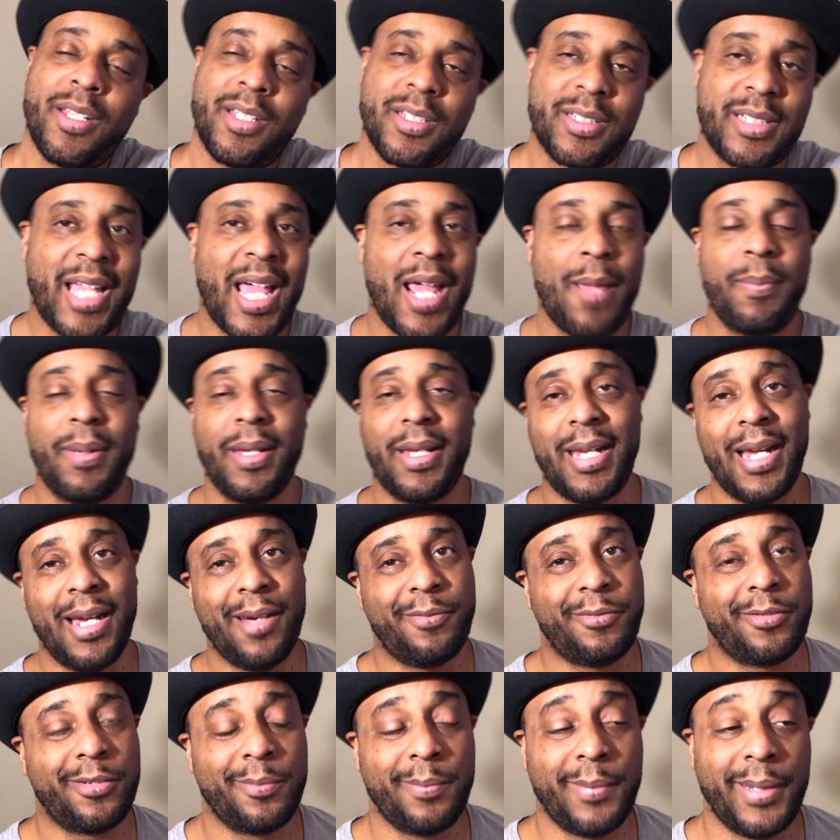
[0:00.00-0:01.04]
just gotta be
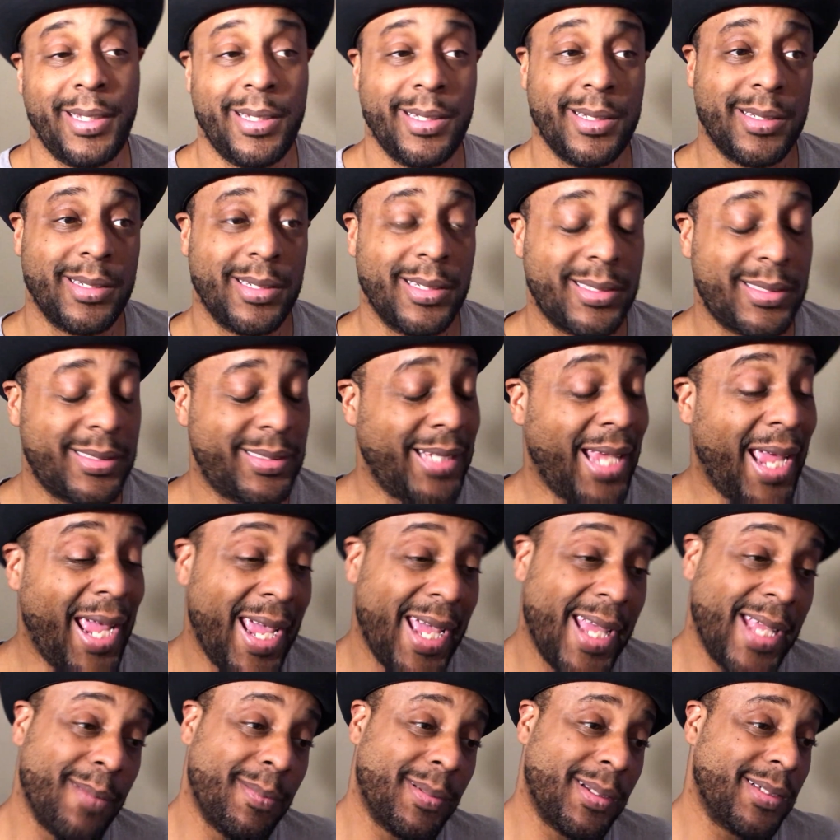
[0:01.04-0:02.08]
careful, man. It's
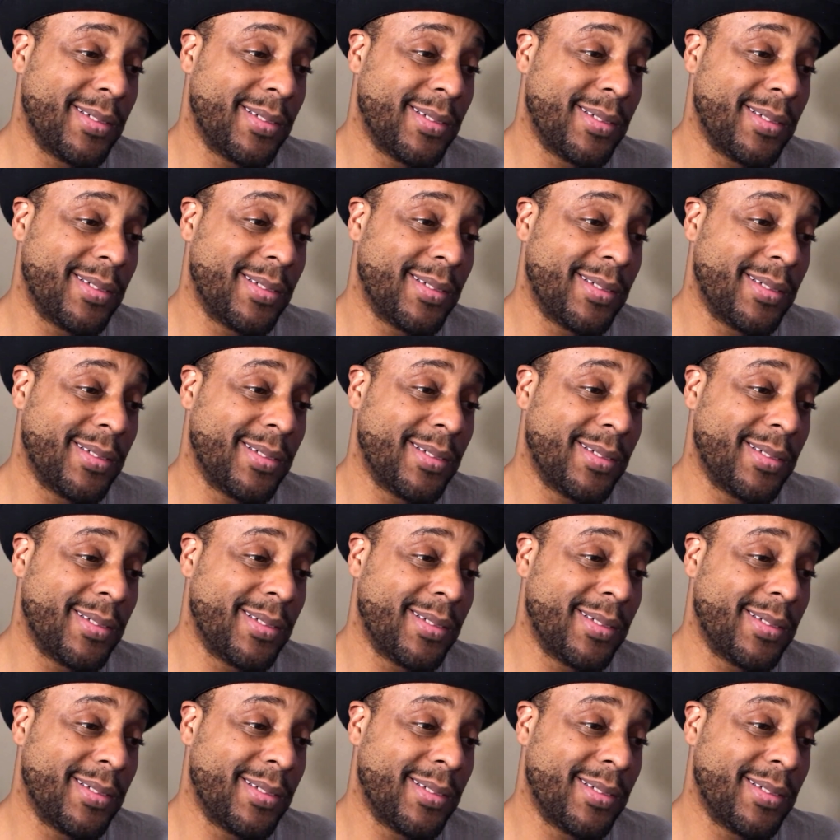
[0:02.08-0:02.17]
sad,